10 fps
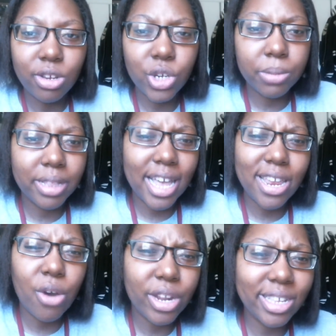you should be
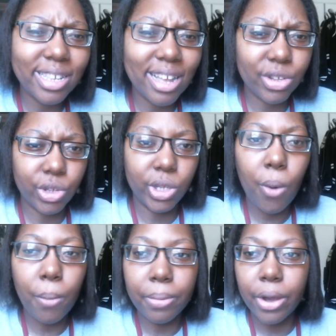like yo this sounds
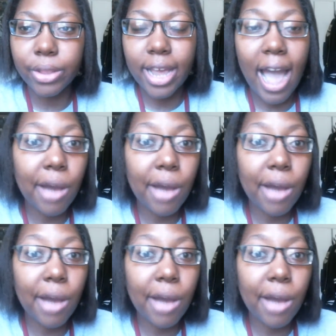dope yo like